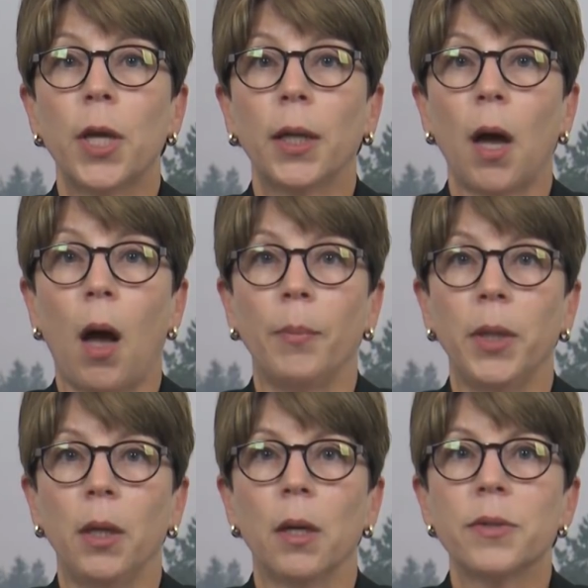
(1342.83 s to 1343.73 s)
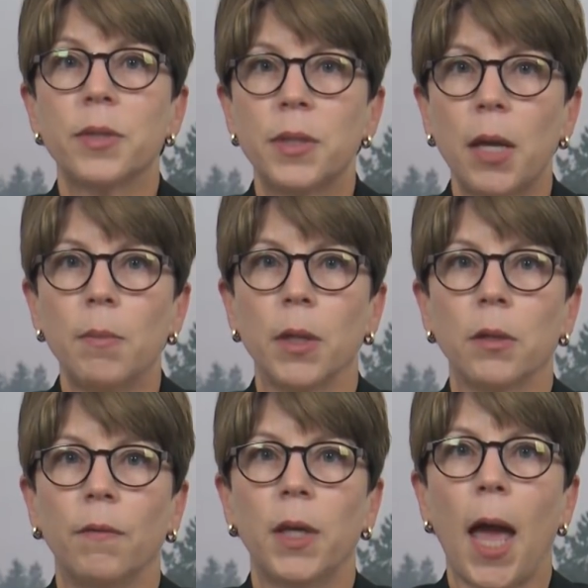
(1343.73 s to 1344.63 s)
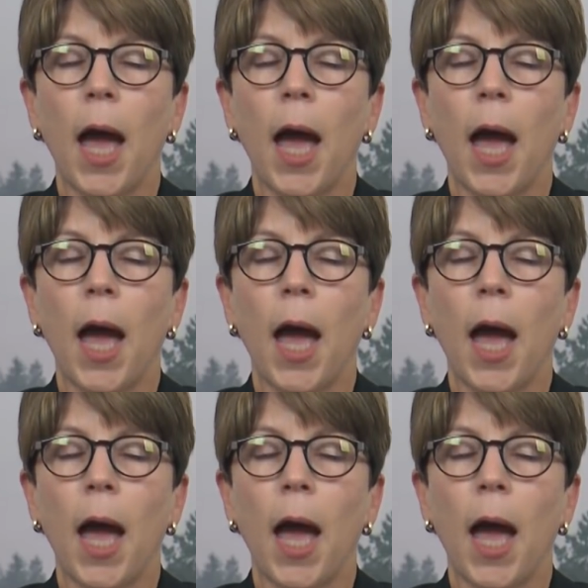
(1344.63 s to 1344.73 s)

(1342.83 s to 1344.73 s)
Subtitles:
and copying a statement of the